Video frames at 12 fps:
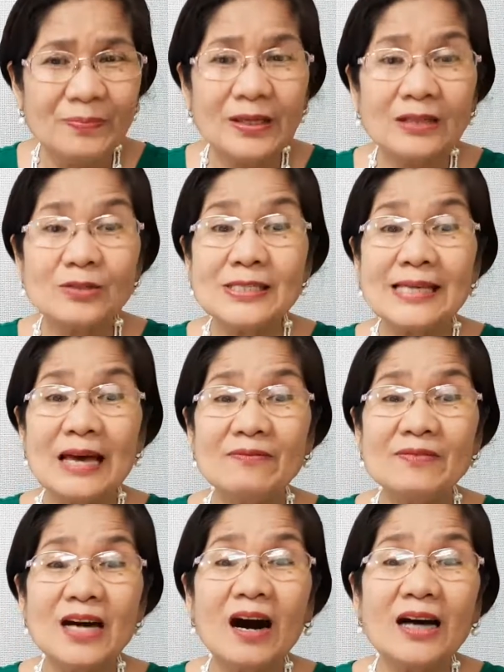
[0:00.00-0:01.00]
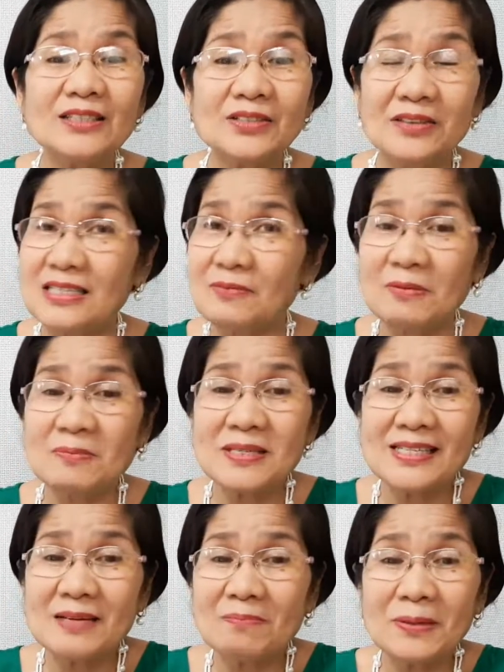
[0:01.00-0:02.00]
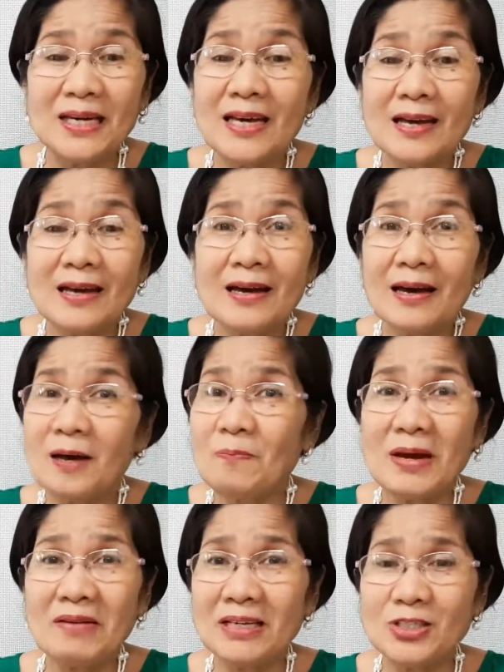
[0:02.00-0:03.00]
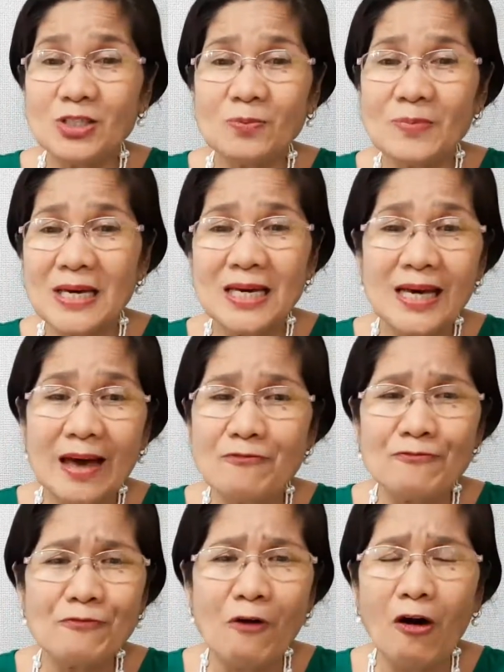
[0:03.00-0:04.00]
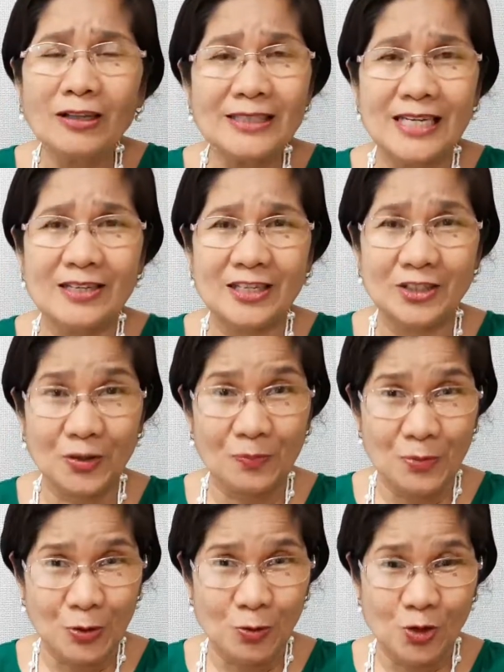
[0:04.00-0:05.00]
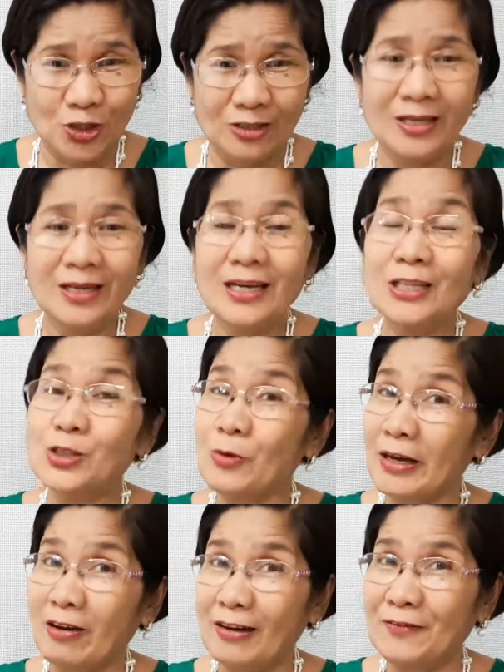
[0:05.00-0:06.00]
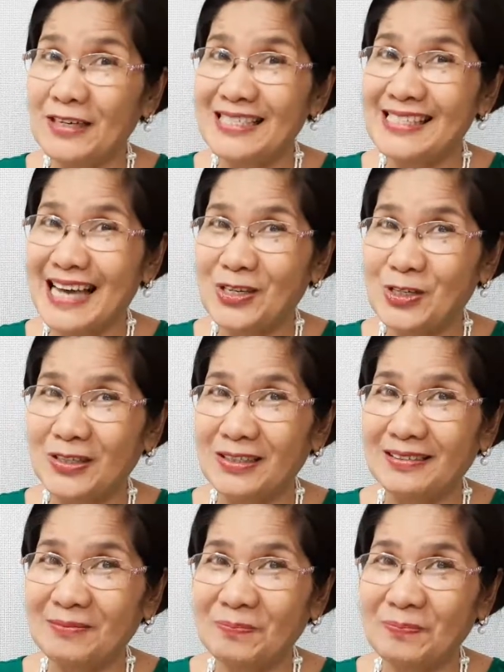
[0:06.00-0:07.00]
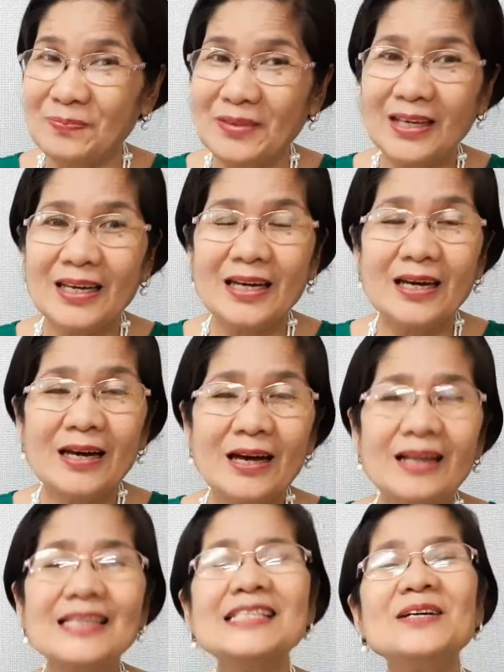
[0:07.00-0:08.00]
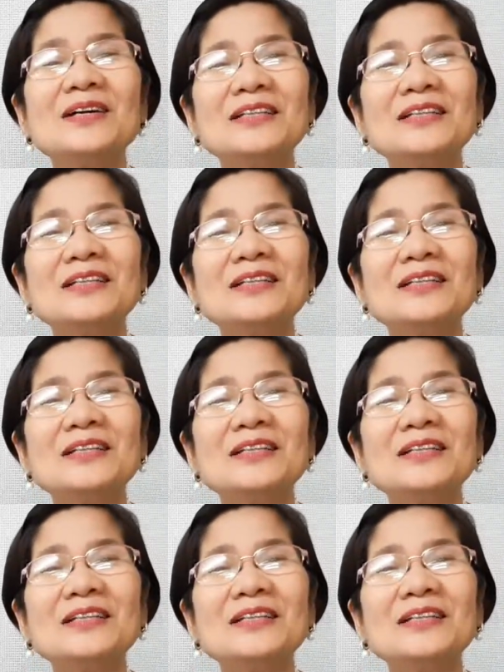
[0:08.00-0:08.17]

to save the utterance from simply appearing to be a faulty contribution to a conversation. Let's look at the